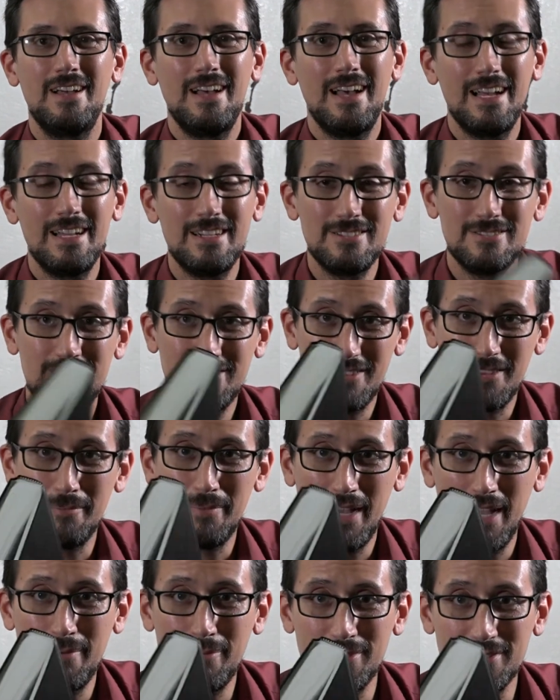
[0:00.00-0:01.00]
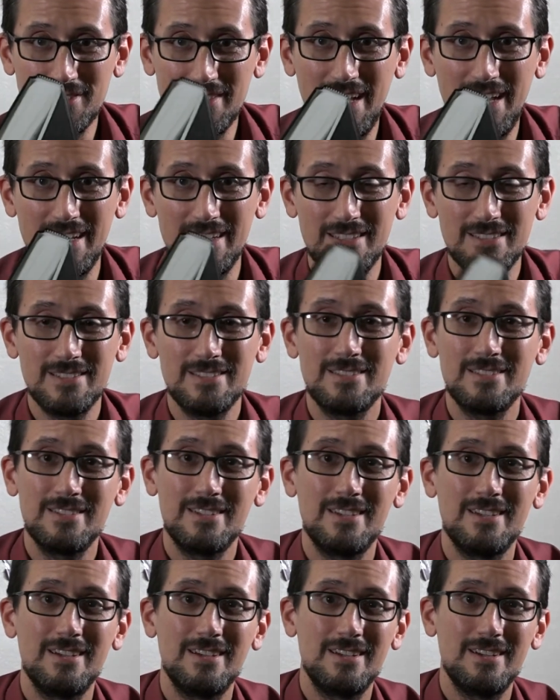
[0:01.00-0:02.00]
And the Bible says,
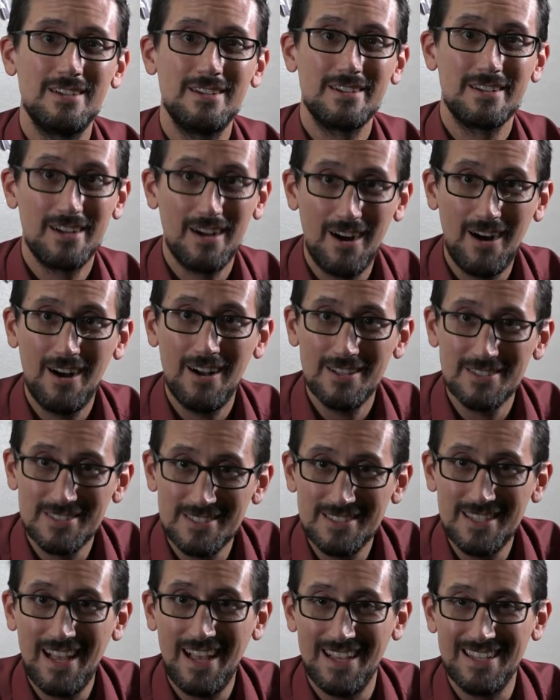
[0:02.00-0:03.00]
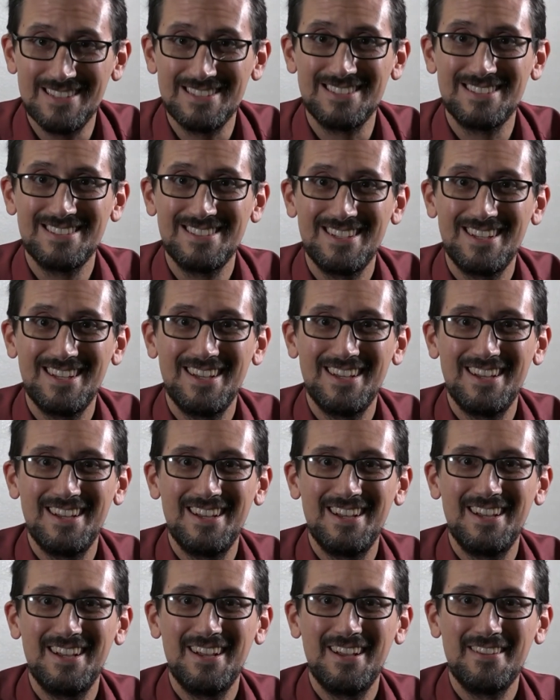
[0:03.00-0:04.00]
God says,
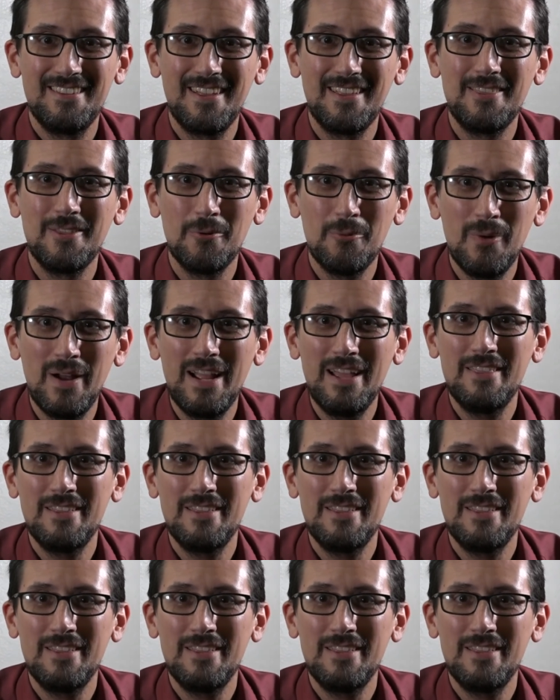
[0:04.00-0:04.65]
that the way